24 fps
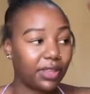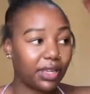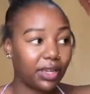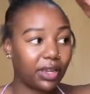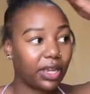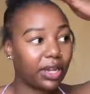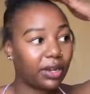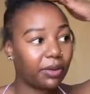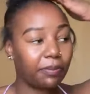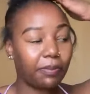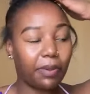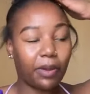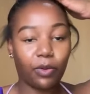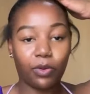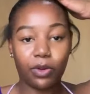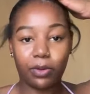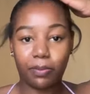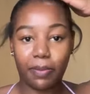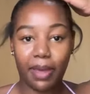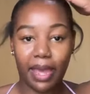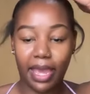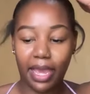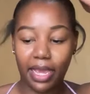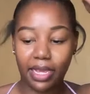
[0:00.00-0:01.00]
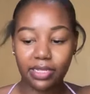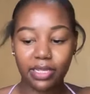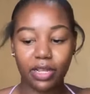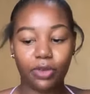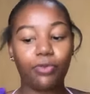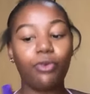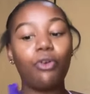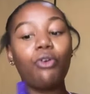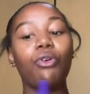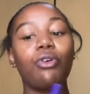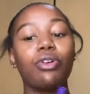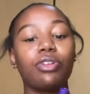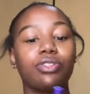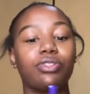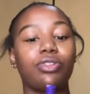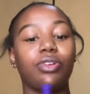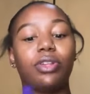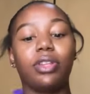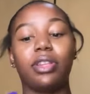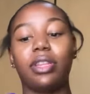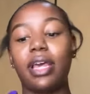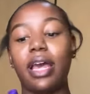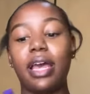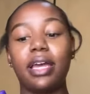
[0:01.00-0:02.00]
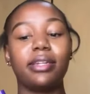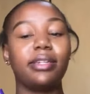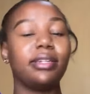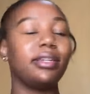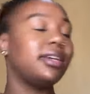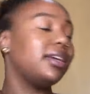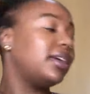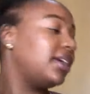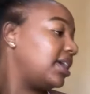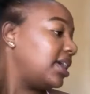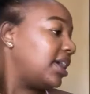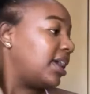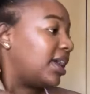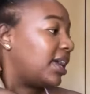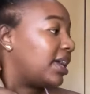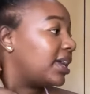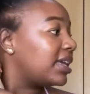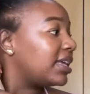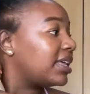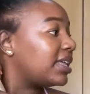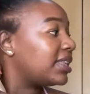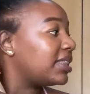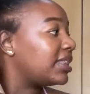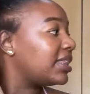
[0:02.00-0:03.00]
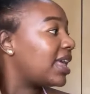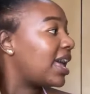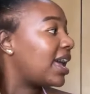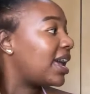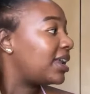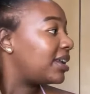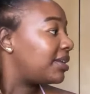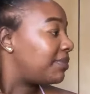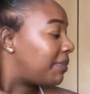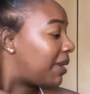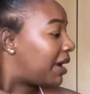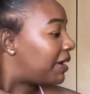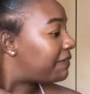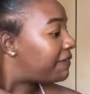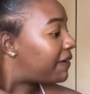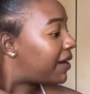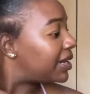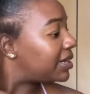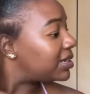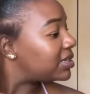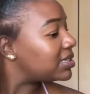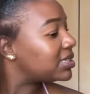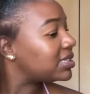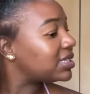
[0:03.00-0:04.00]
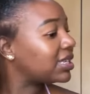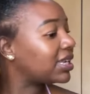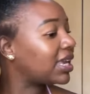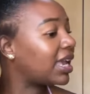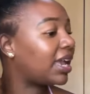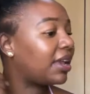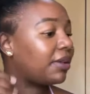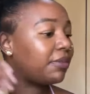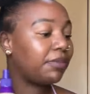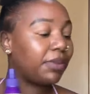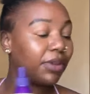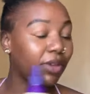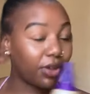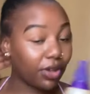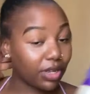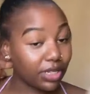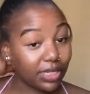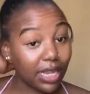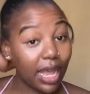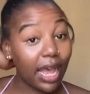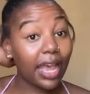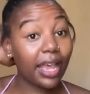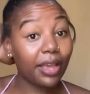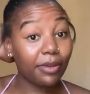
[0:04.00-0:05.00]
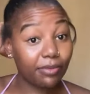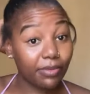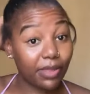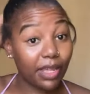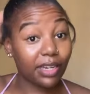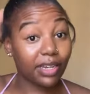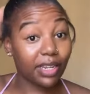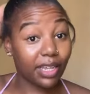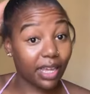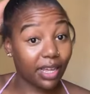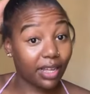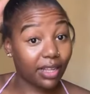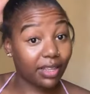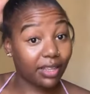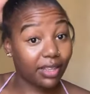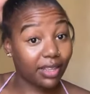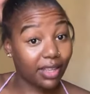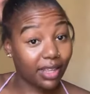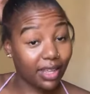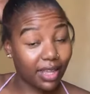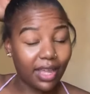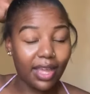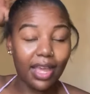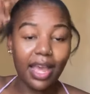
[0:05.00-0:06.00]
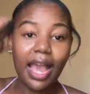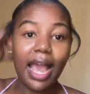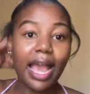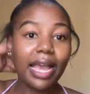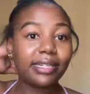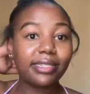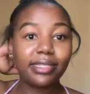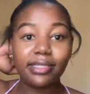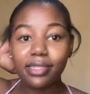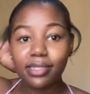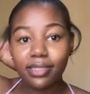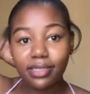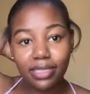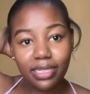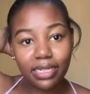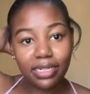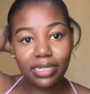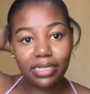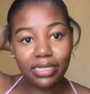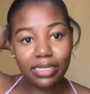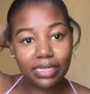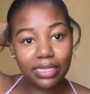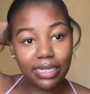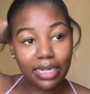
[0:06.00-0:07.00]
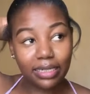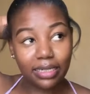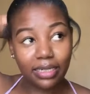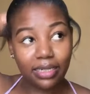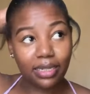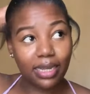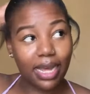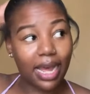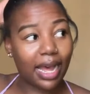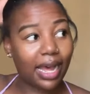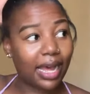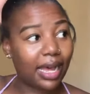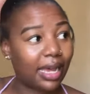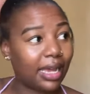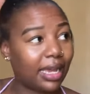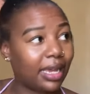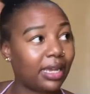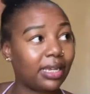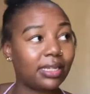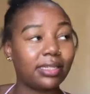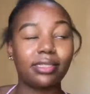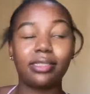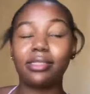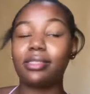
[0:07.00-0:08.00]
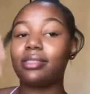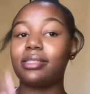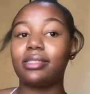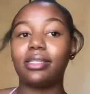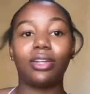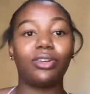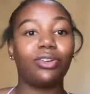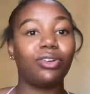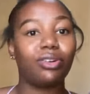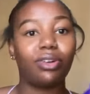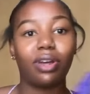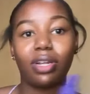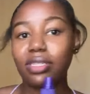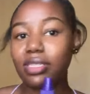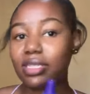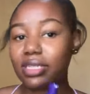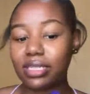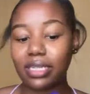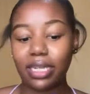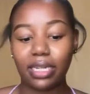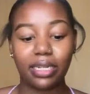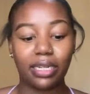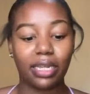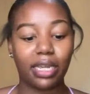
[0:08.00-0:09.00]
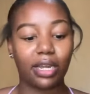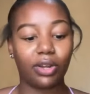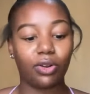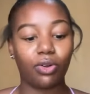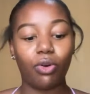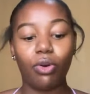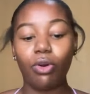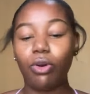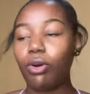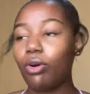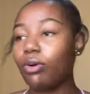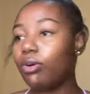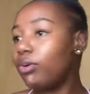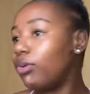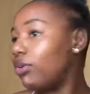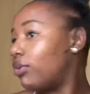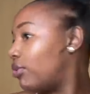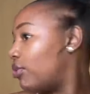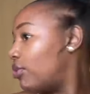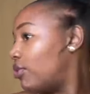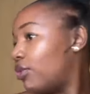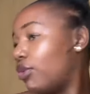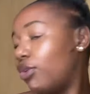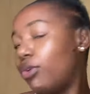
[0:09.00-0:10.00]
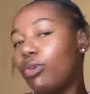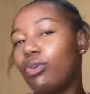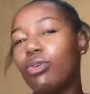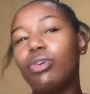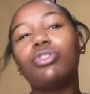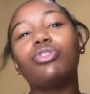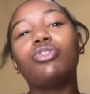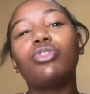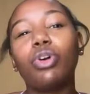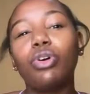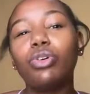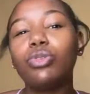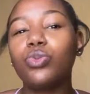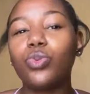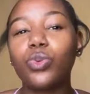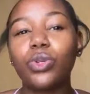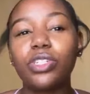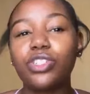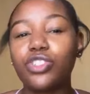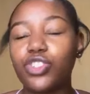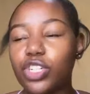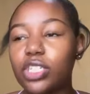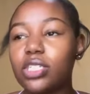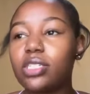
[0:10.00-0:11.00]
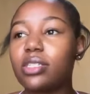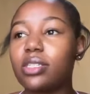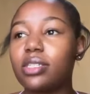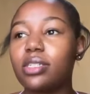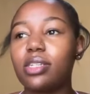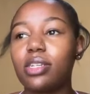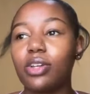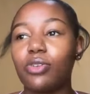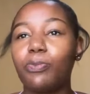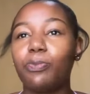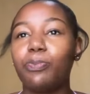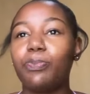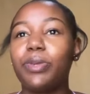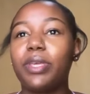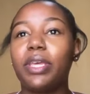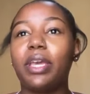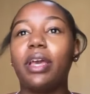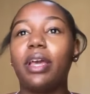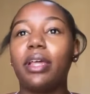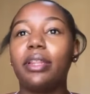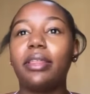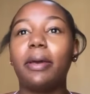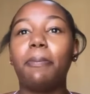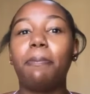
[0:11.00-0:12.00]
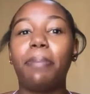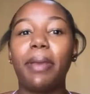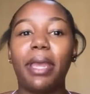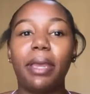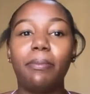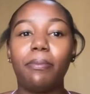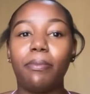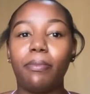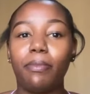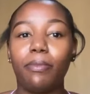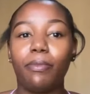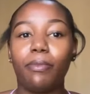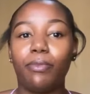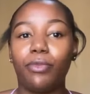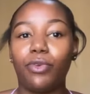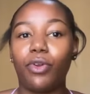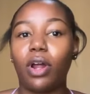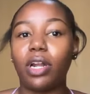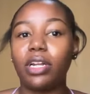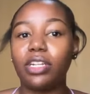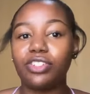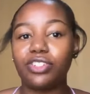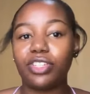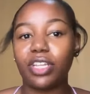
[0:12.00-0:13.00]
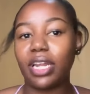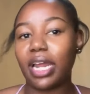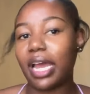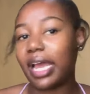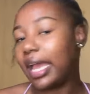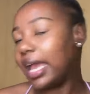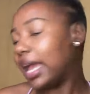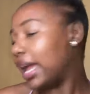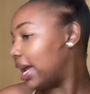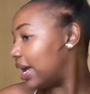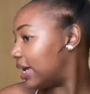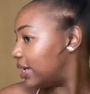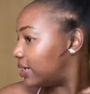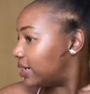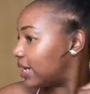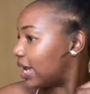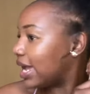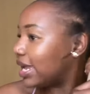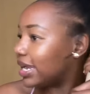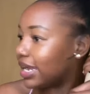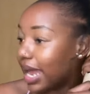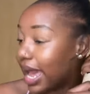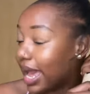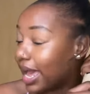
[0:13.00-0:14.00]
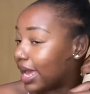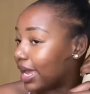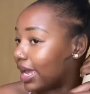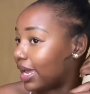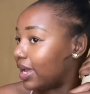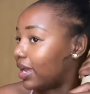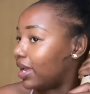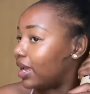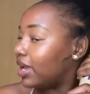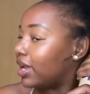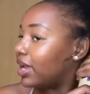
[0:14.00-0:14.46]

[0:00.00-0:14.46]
getting back with my ex, I focused on that. Then my finals came because I am that girl. I still didn't study. I did not study at all, wrote with just the bare knowledge that I had, and I